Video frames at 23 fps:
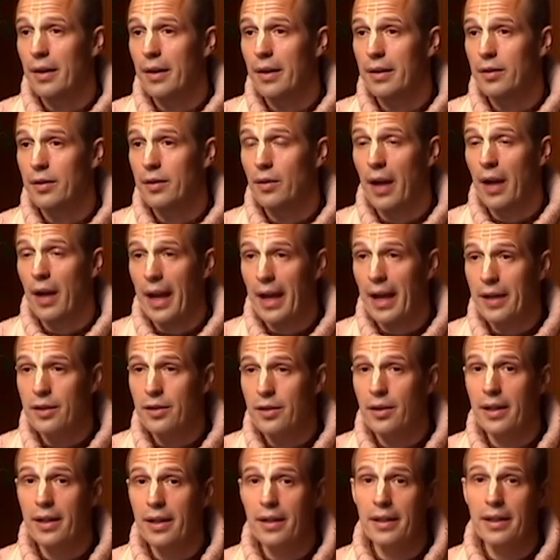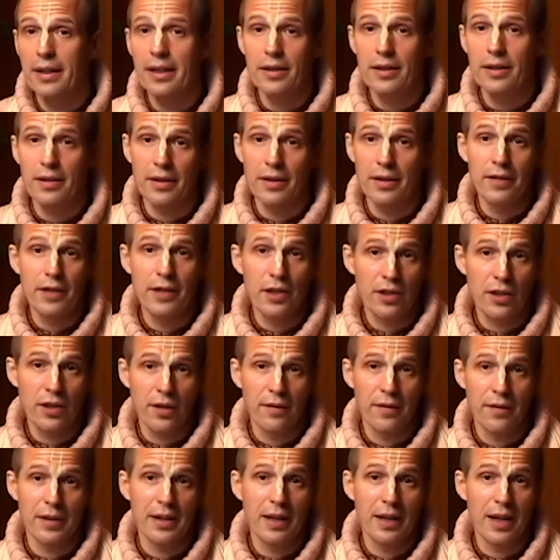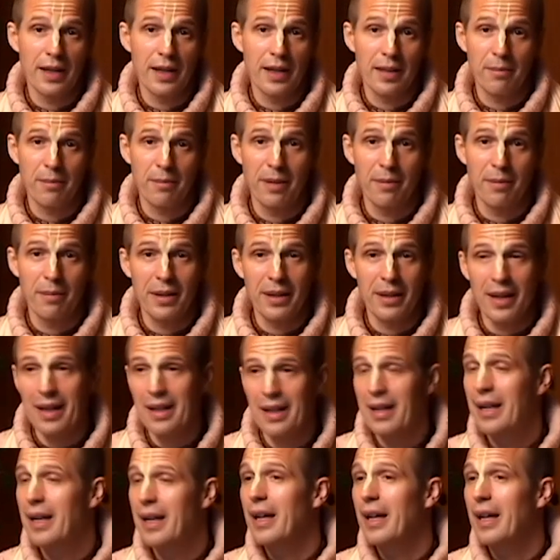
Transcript: you had to agree to the wish of a dying man, but I